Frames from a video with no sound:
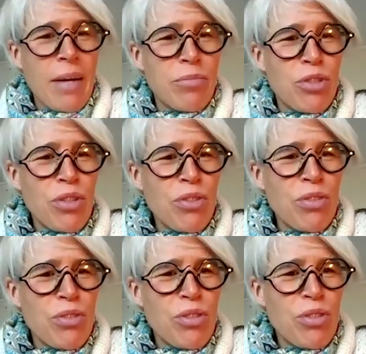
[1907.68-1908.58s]
Do
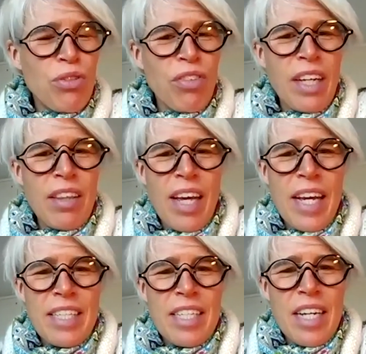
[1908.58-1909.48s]
you think
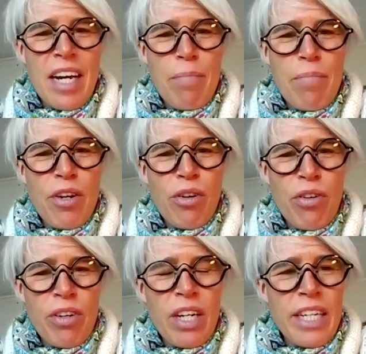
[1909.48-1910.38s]
that the
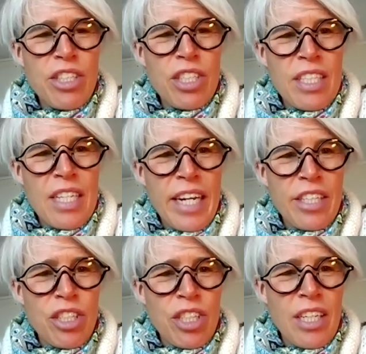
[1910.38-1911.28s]
current
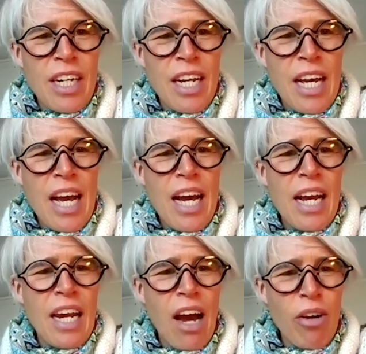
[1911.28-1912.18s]
legislation
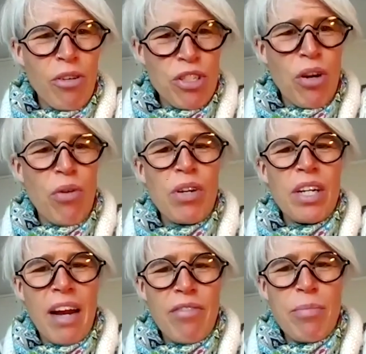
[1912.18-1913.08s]
allows local
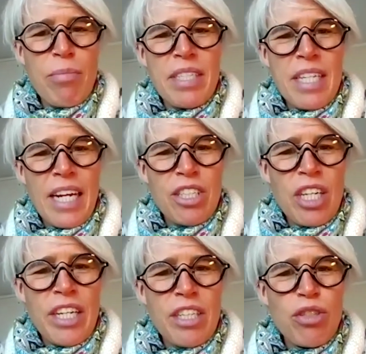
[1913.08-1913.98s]
government
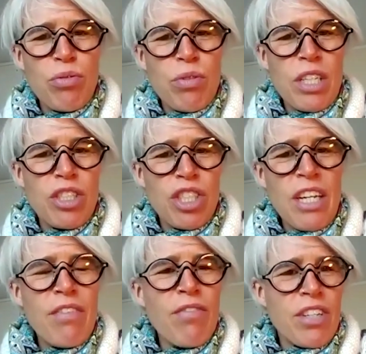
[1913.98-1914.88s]
actually to
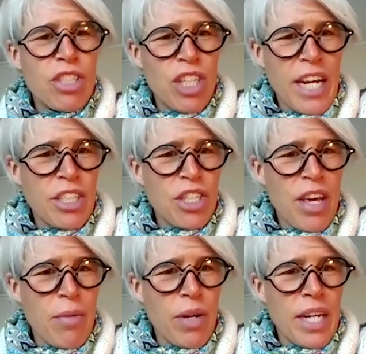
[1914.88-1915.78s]
achieve the change
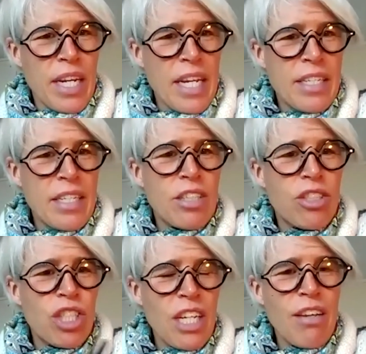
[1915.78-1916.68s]
that we need,
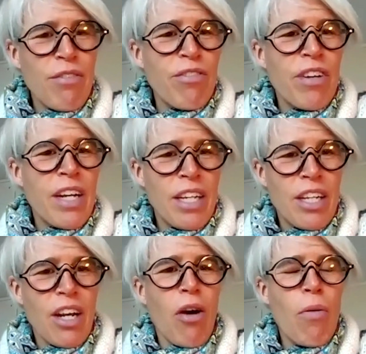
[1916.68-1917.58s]
achieve,
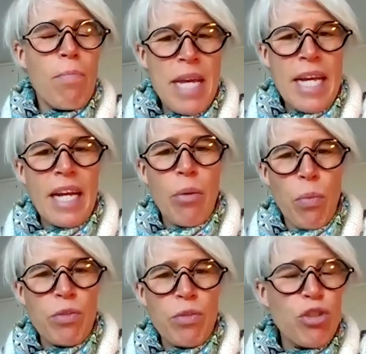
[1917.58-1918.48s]
you know, being a
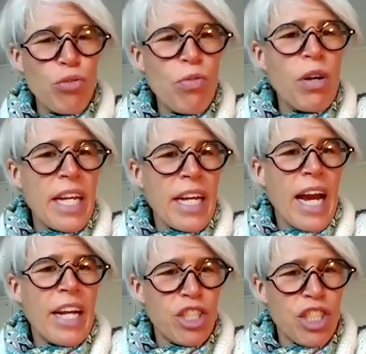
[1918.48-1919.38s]
truly
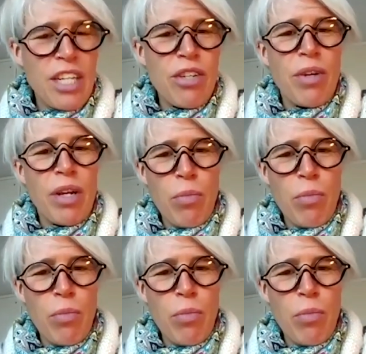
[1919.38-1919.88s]
and genuine